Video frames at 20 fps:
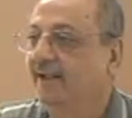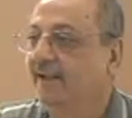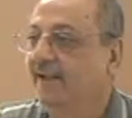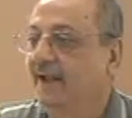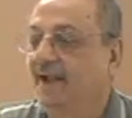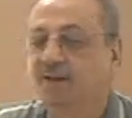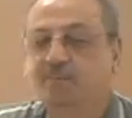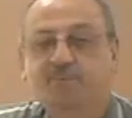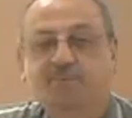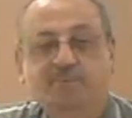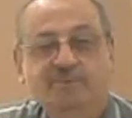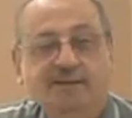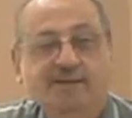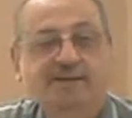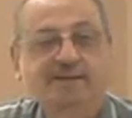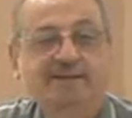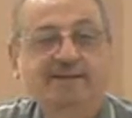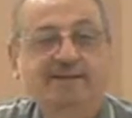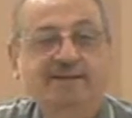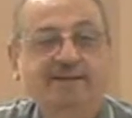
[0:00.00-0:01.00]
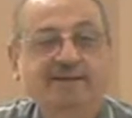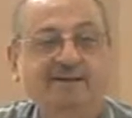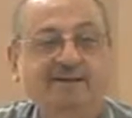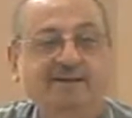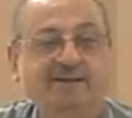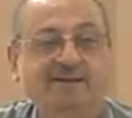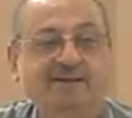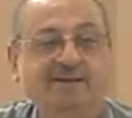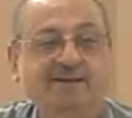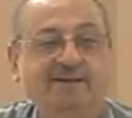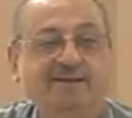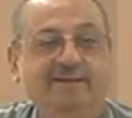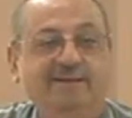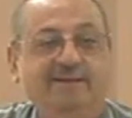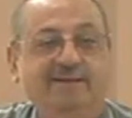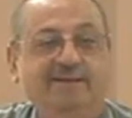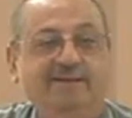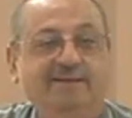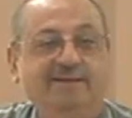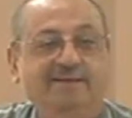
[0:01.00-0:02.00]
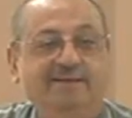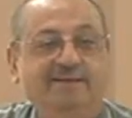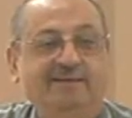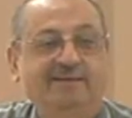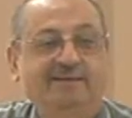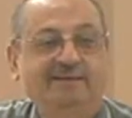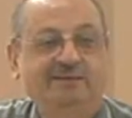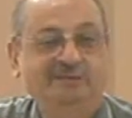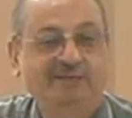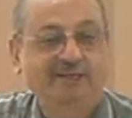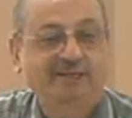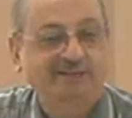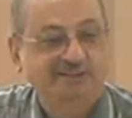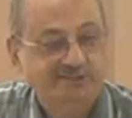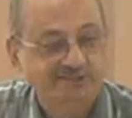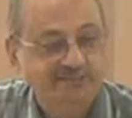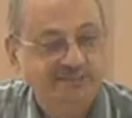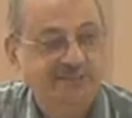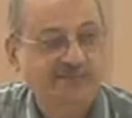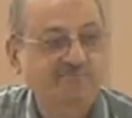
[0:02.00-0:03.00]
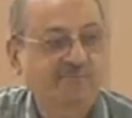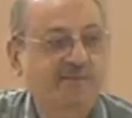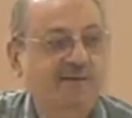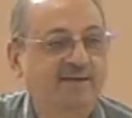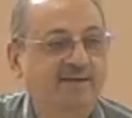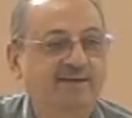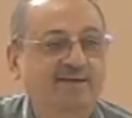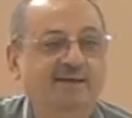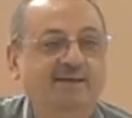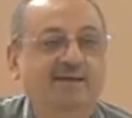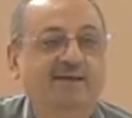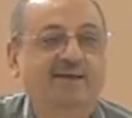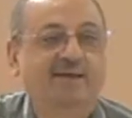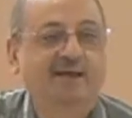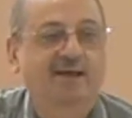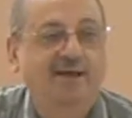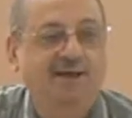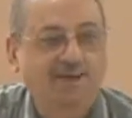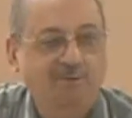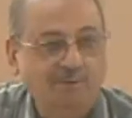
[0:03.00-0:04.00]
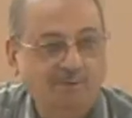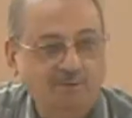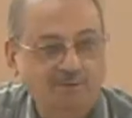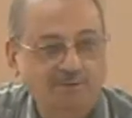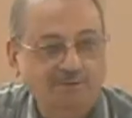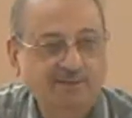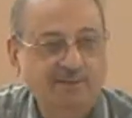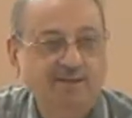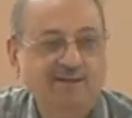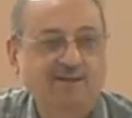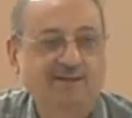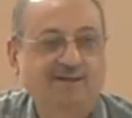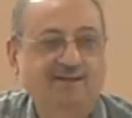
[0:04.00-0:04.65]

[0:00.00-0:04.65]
and predicate is a statement about the